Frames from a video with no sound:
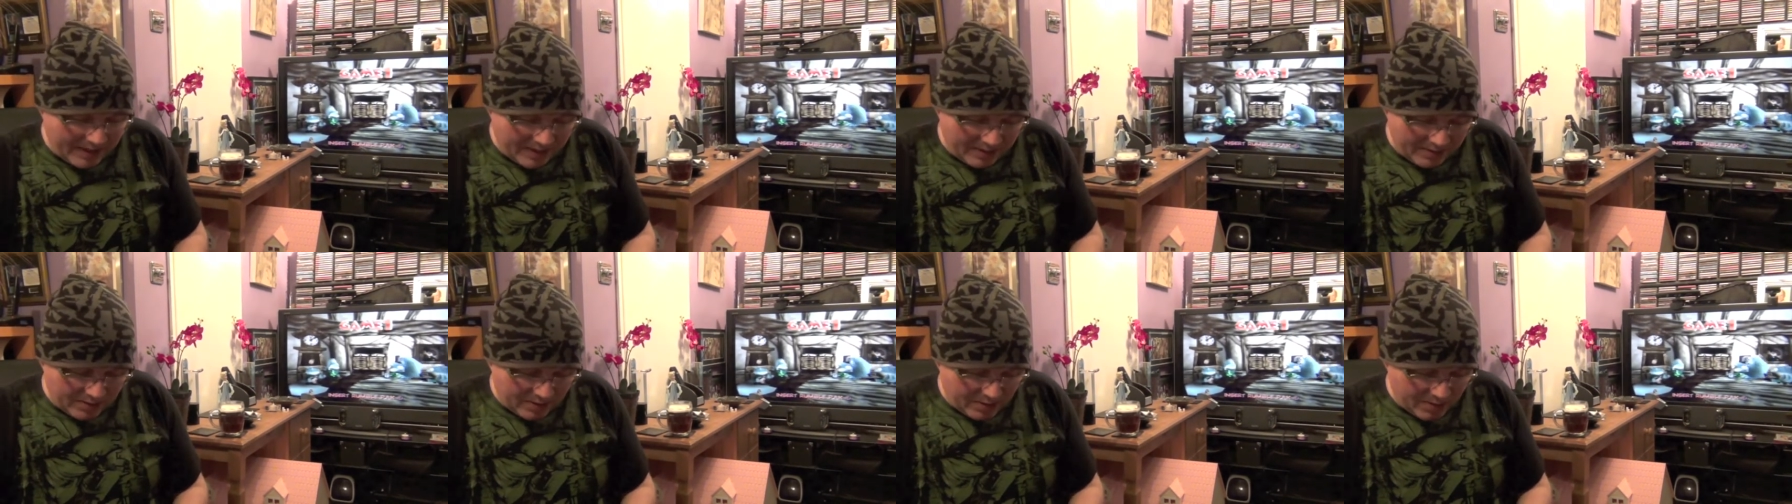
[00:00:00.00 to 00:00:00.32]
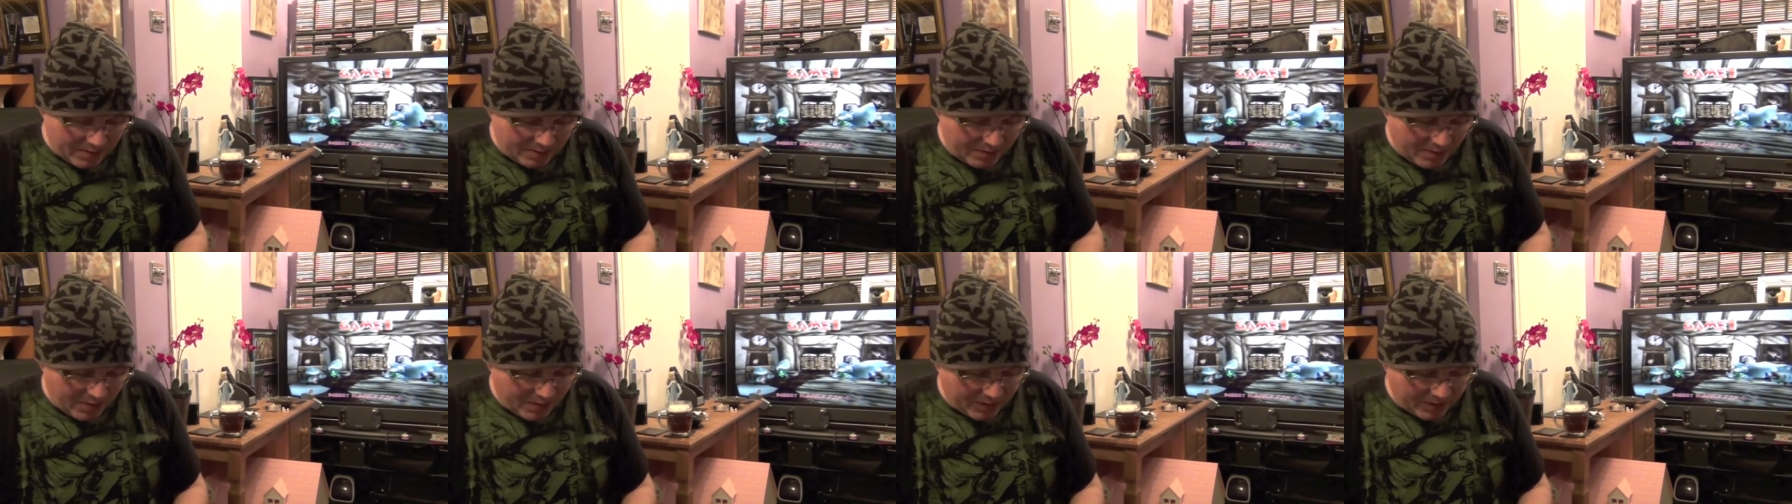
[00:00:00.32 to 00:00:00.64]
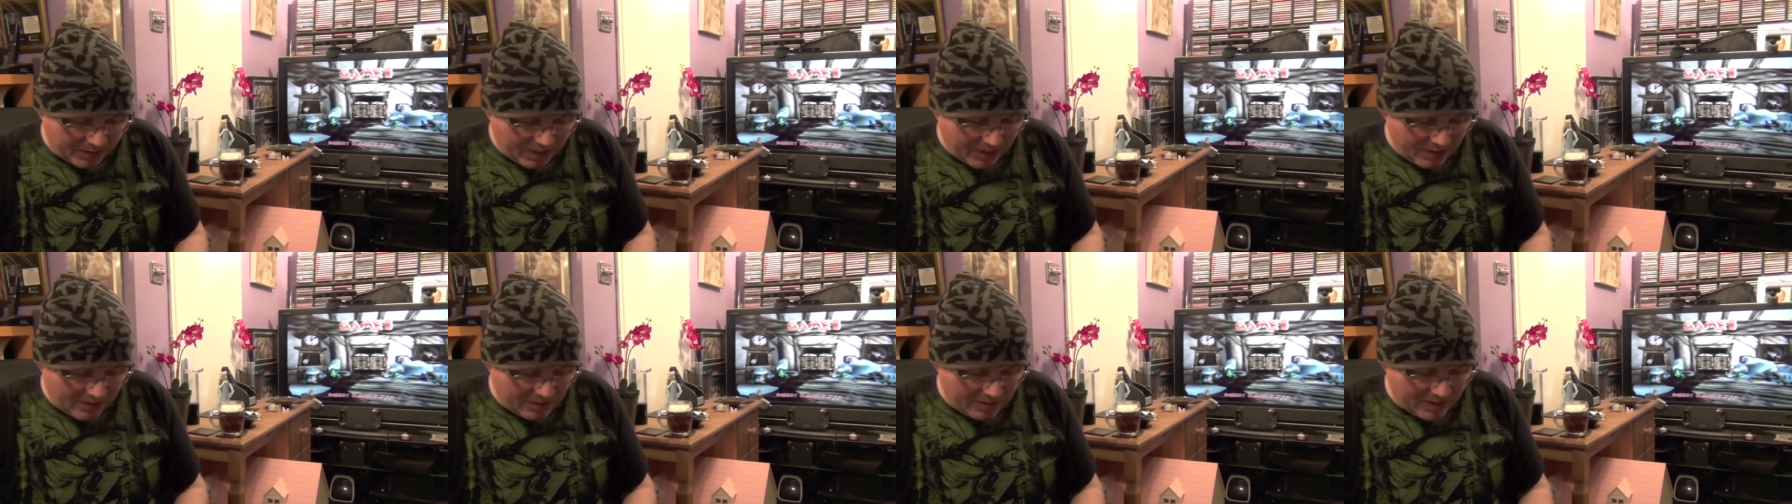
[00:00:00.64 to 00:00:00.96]
They're doable,
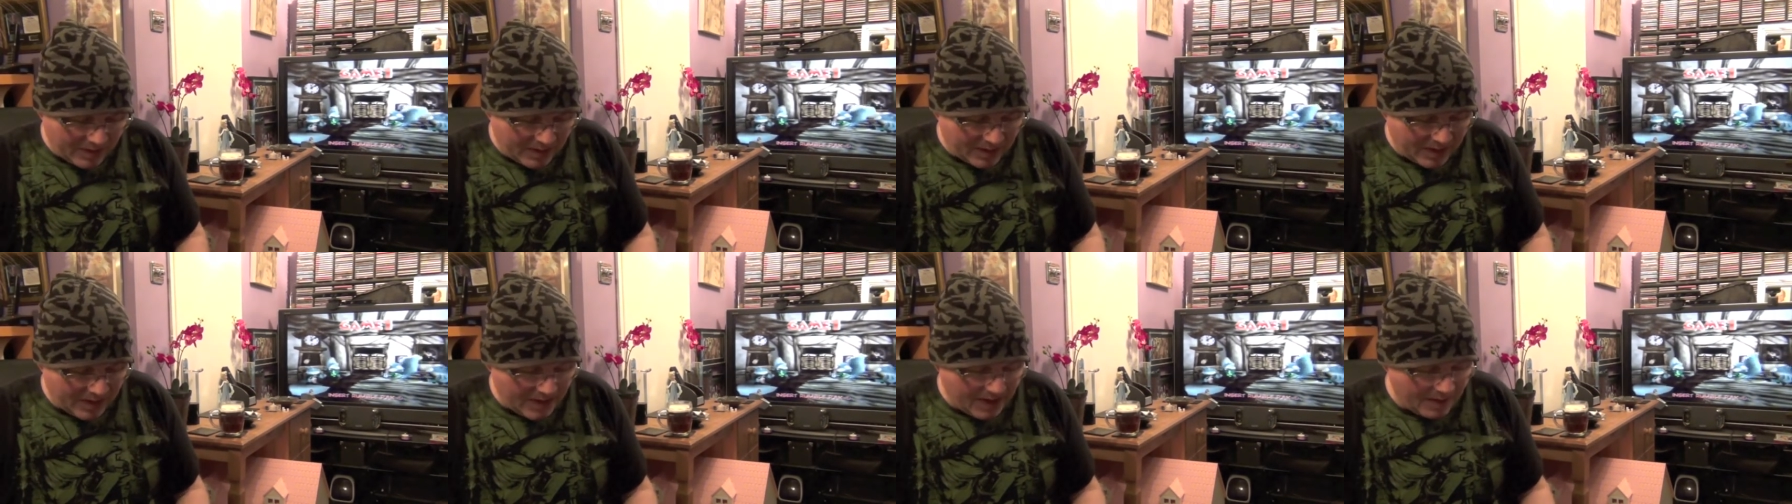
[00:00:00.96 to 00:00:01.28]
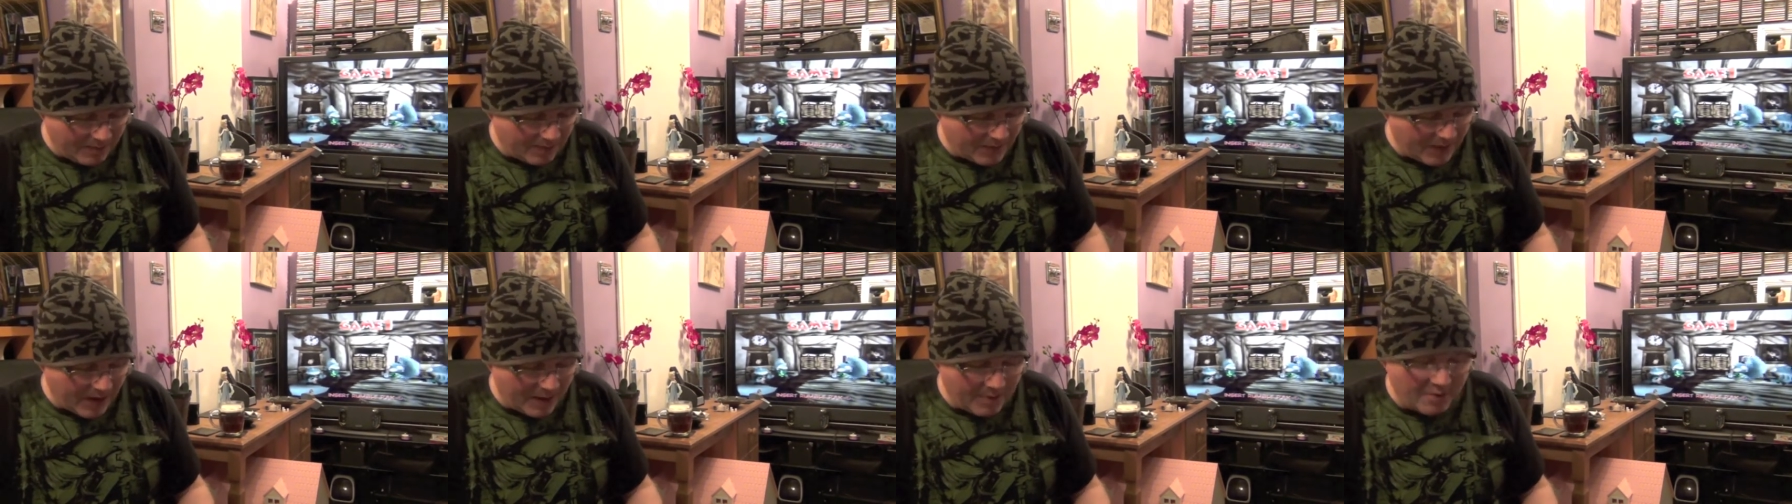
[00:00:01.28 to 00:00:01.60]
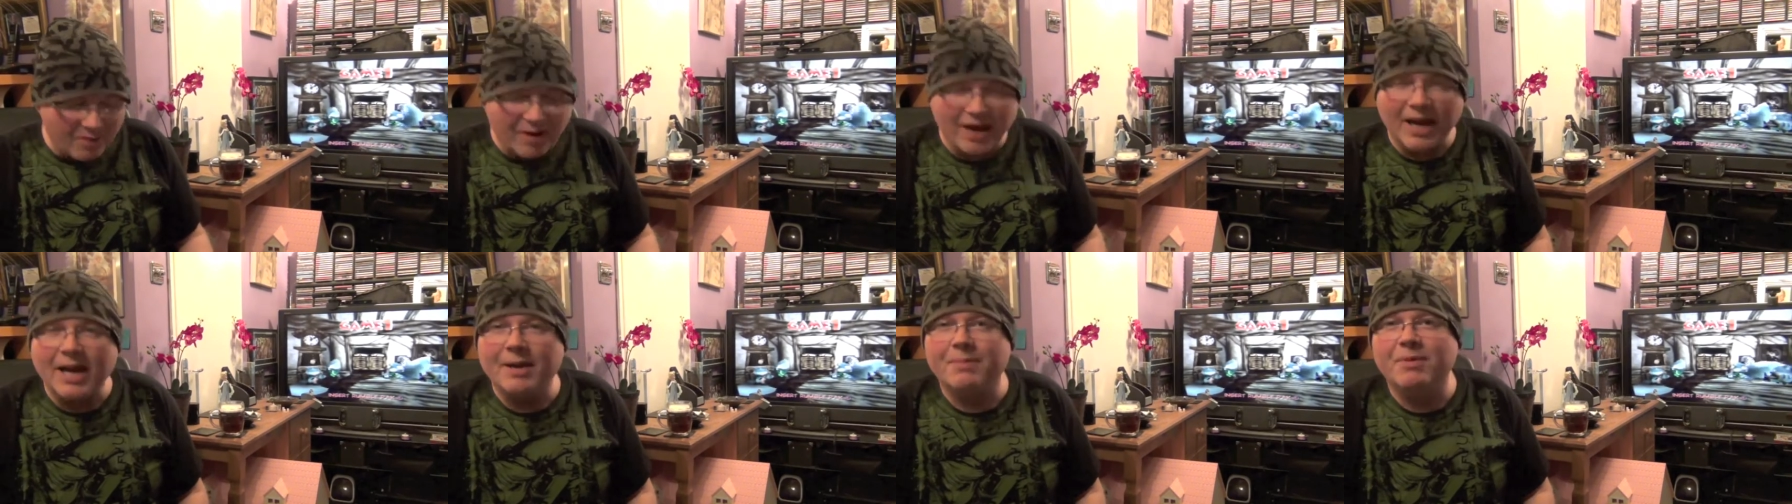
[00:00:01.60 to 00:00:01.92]
so I'm
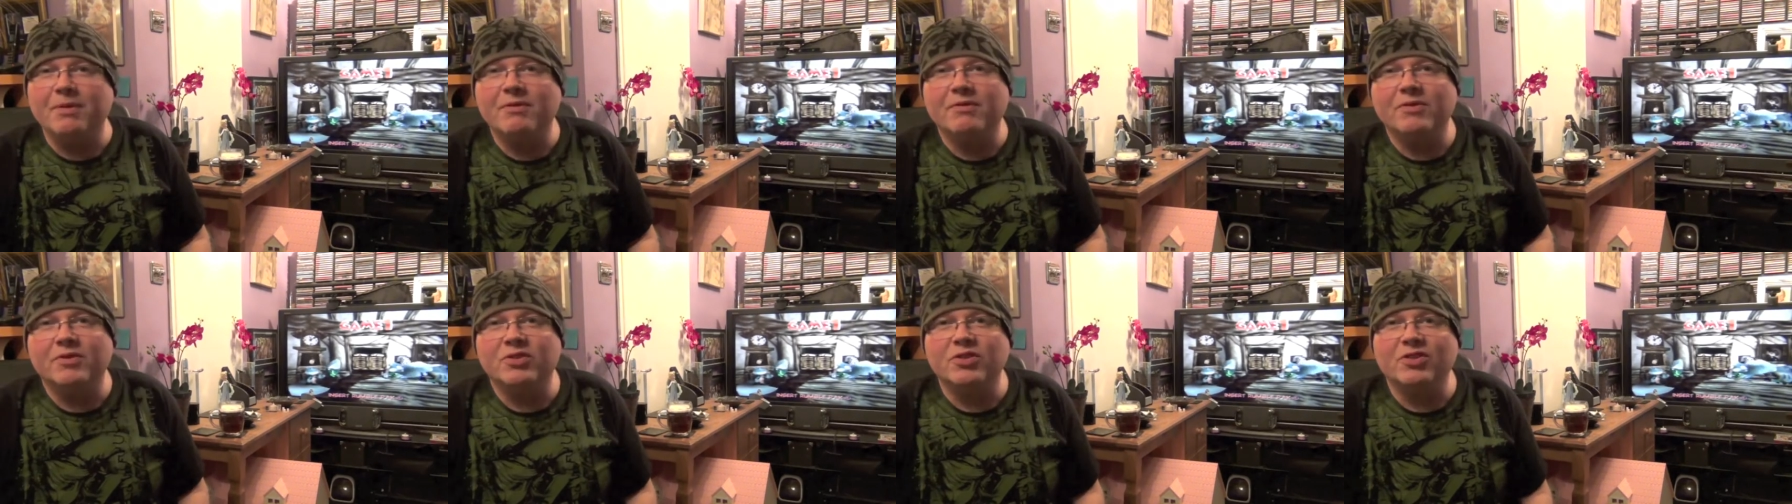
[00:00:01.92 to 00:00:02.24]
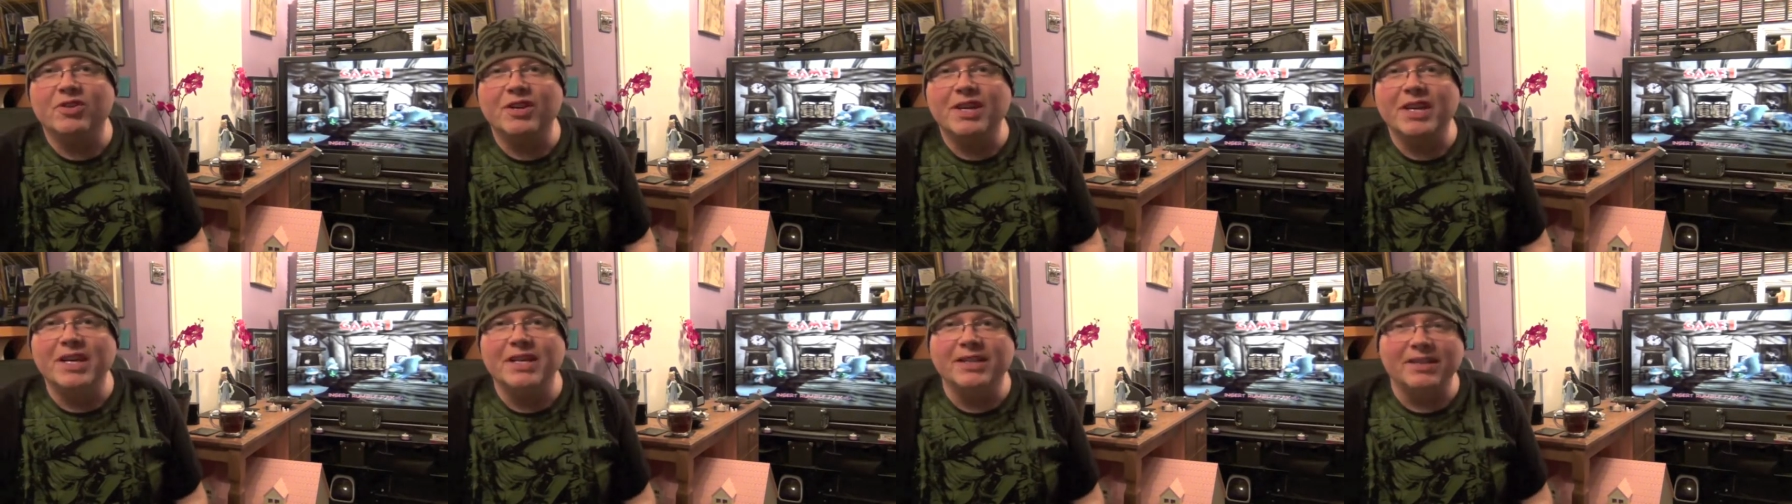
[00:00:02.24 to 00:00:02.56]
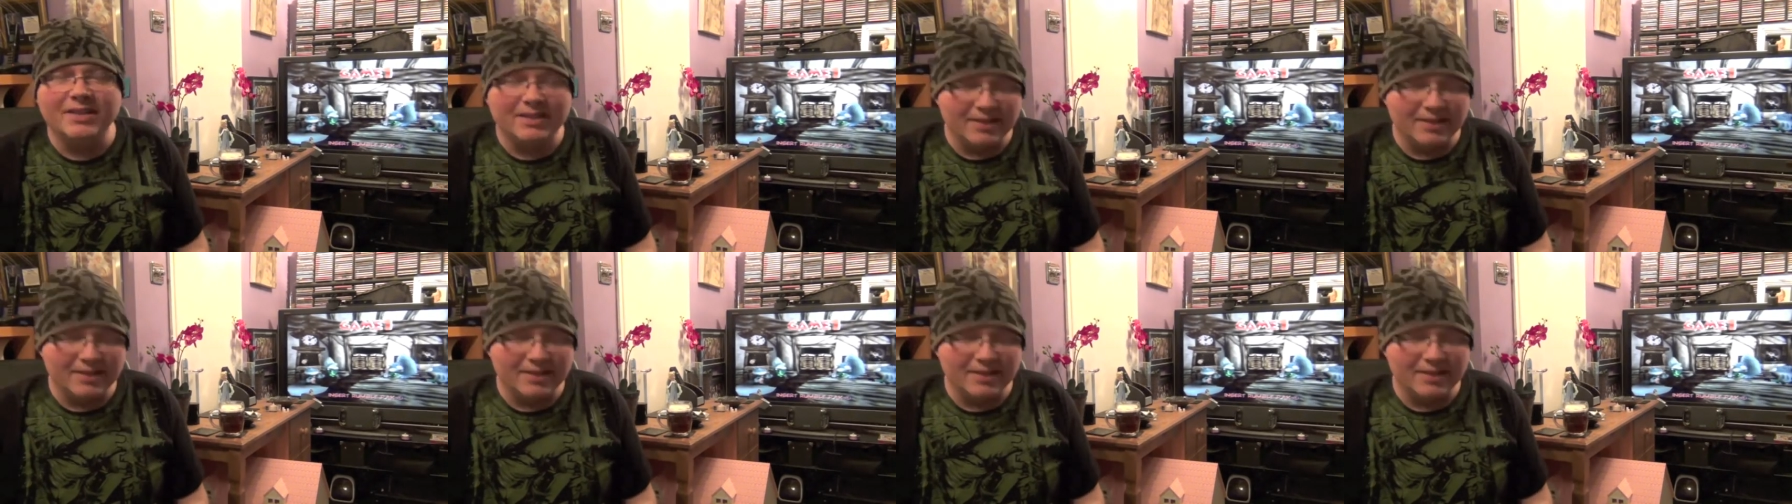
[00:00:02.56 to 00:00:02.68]
quite happy with a trade,